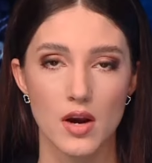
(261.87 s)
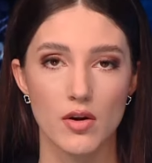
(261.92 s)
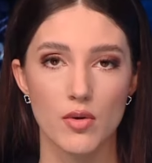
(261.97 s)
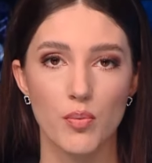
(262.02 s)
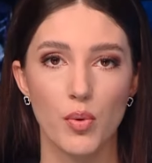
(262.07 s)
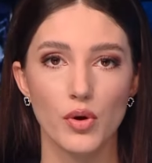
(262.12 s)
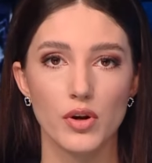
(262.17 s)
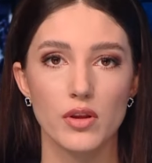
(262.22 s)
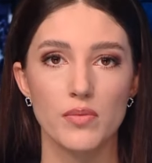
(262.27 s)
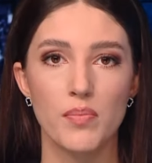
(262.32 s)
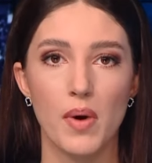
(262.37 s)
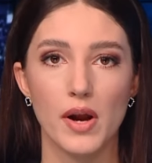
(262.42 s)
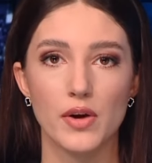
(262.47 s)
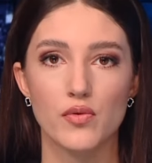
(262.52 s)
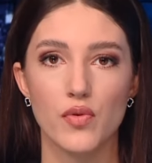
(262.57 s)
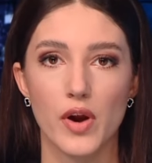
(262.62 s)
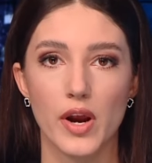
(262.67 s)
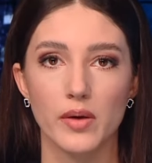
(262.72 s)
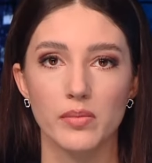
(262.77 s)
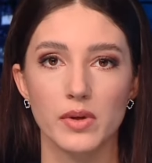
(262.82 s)
reported by
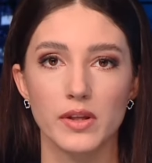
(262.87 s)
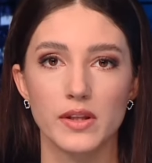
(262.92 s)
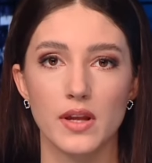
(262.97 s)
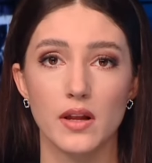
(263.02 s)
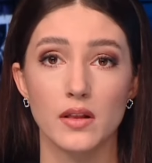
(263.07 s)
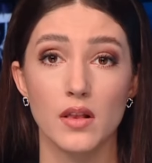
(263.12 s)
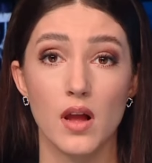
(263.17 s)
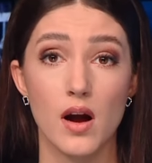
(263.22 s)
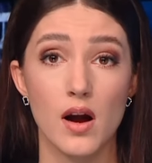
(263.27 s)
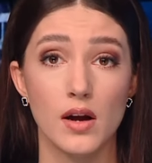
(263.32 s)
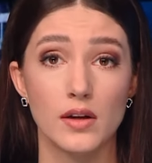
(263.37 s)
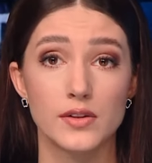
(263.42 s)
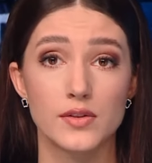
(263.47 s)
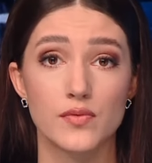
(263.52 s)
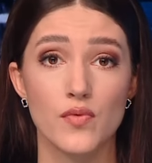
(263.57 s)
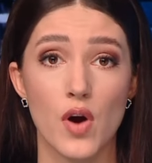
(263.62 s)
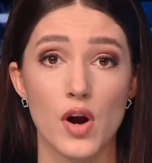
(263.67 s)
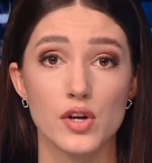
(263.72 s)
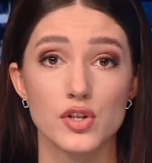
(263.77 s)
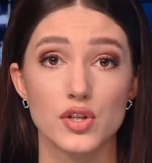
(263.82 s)
Kremlin-aligned
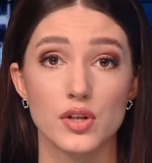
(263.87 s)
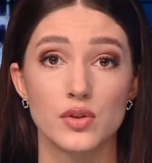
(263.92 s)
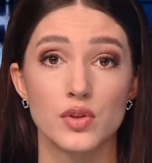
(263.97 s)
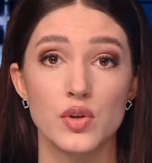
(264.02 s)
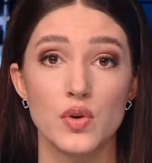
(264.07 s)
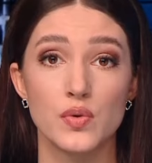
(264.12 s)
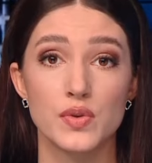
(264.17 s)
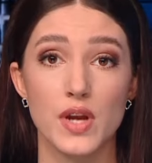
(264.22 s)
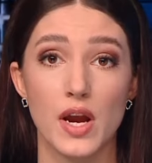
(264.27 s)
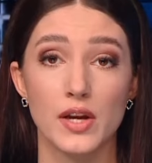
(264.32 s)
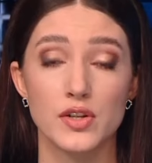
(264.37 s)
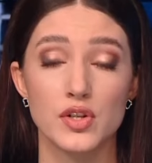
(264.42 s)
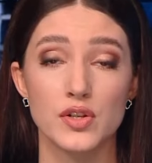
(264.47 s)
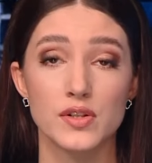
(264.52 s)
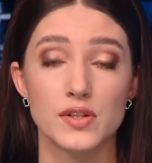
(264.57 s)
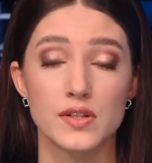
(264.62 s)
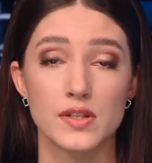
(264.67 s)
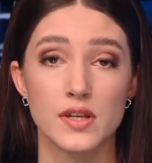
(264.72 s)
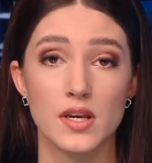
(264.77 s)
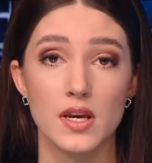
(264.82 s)
Russian news
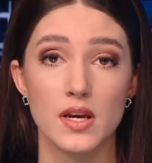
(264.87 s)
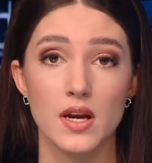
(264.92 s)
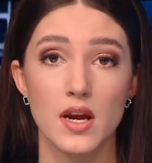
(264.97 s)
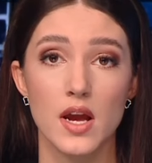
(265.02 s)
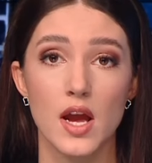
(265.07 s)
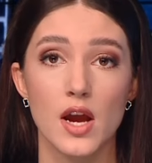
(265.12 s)
agency